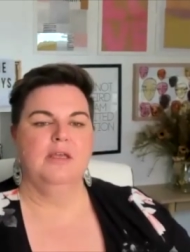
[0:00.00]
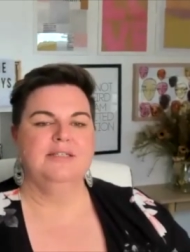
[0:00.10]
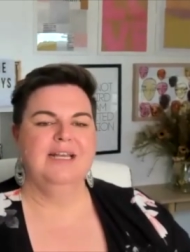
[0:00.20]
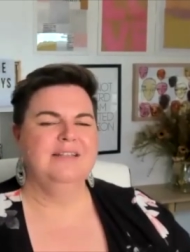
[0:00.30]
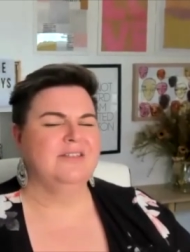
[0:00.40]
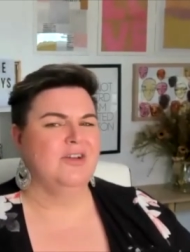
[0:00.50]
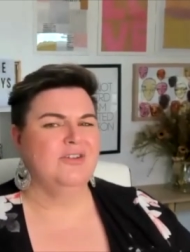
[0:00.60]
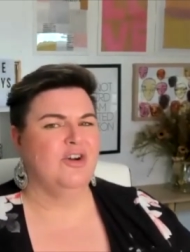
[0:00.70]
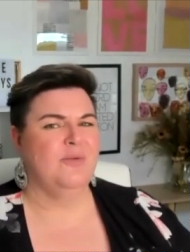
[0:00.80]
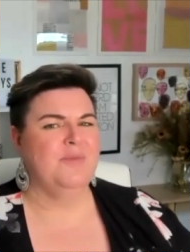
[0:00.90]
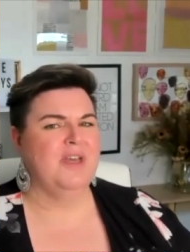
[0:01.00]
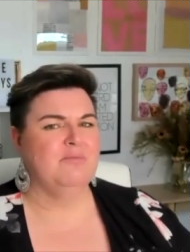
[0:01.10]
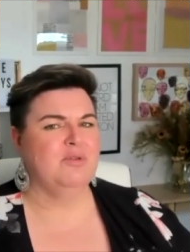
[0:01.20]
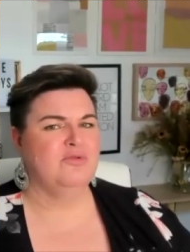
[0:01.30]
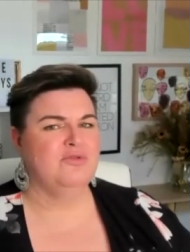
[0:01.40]
Dads don't cop that
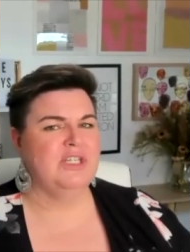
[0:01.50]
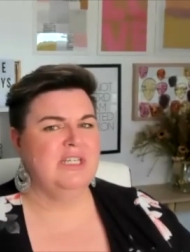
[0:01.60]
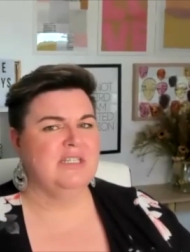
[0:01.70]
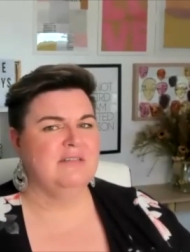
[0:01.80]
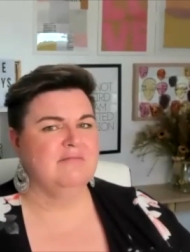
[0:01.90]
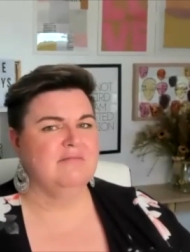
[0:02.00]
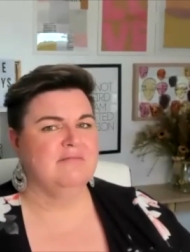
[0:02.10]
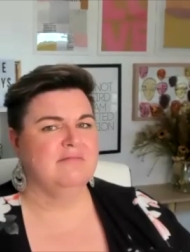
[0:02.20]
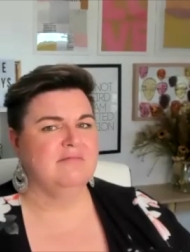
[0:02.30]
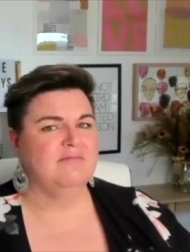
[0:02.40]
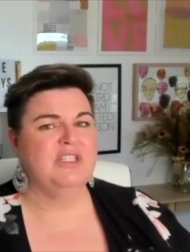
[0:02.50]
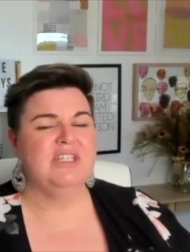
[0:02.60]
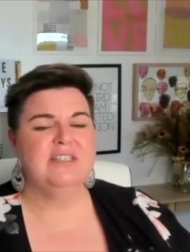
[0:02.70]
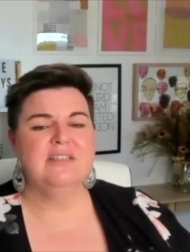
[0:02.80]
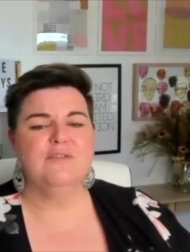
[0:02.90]
bullshit,
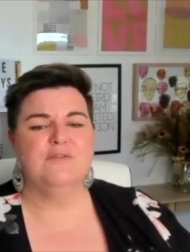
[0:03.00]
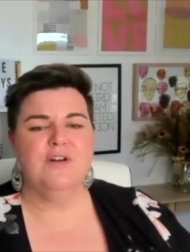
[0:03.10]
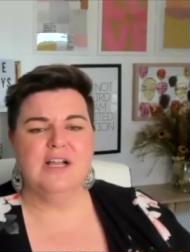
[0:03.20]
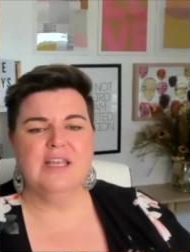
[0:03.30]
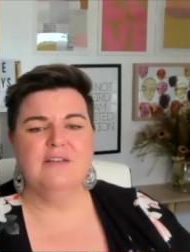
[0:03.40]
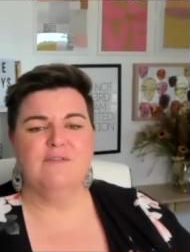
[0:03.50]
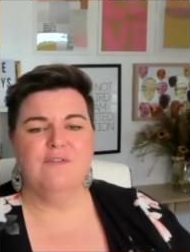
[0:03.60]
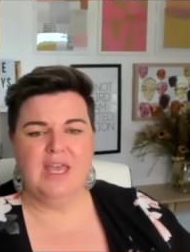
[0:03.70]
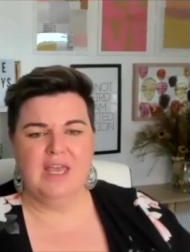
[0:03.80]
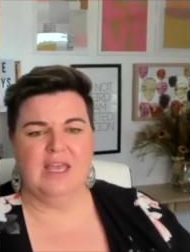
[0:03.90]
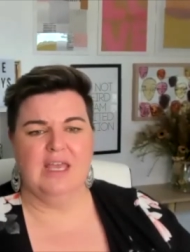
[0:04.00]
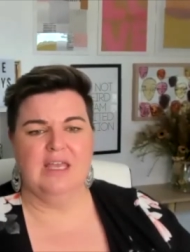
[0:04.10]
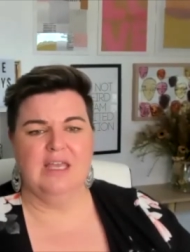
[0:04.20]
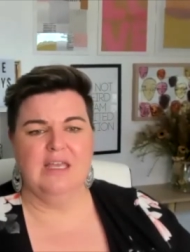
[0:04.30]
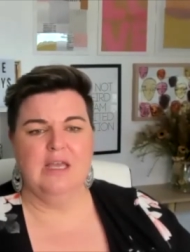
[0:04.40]
which isn't fucking fair.
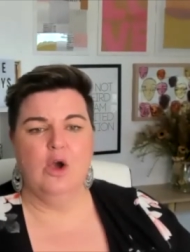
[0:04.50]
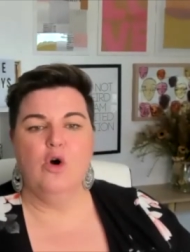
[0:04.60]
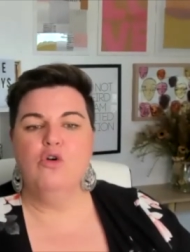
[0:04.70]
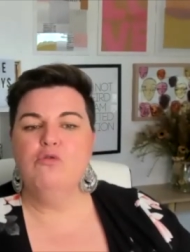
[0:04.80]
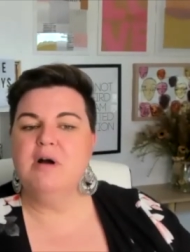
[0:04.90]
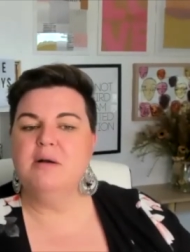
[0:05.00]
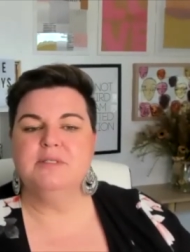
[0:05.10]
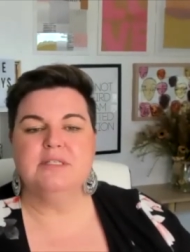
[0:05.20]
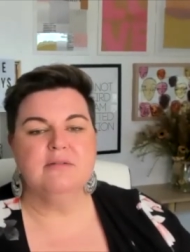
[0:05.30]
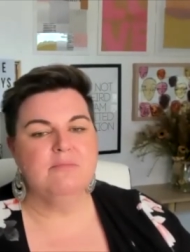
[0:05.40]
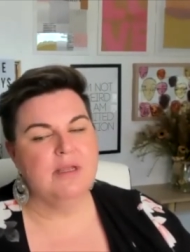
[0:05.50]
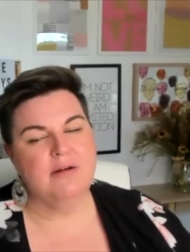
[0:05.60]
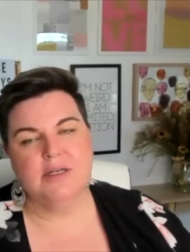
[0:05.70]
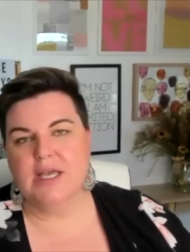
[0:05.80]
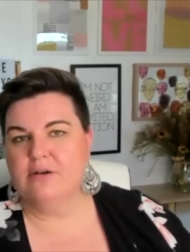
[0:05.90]
All mums can
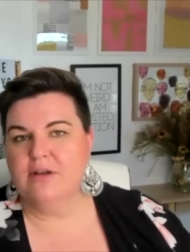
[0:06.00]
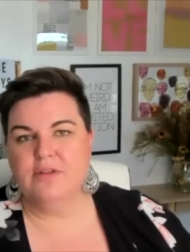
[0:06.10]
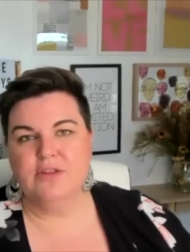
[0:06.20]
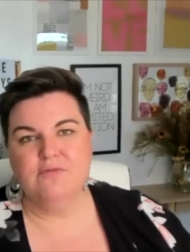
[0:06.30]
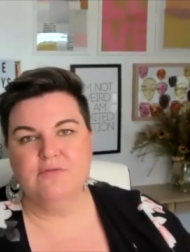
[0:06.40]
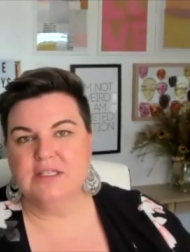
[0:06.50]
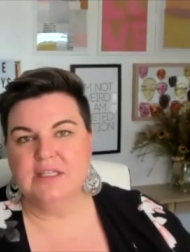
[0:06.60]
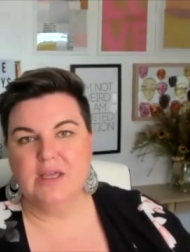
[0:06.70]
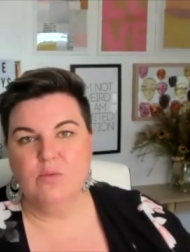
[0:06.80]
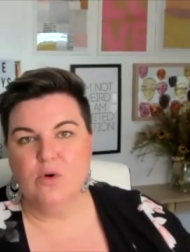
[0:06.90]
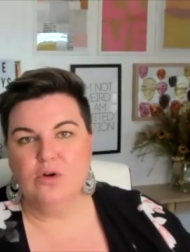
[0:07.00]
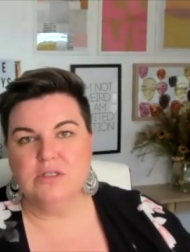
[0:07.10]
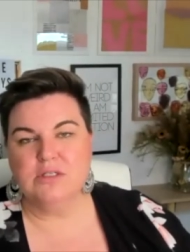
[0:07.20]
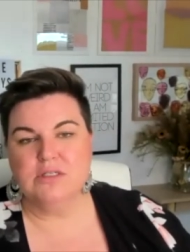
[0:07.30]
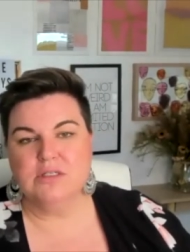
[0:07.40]
parent however the fuck they
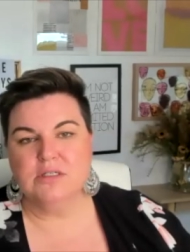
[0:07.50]
want.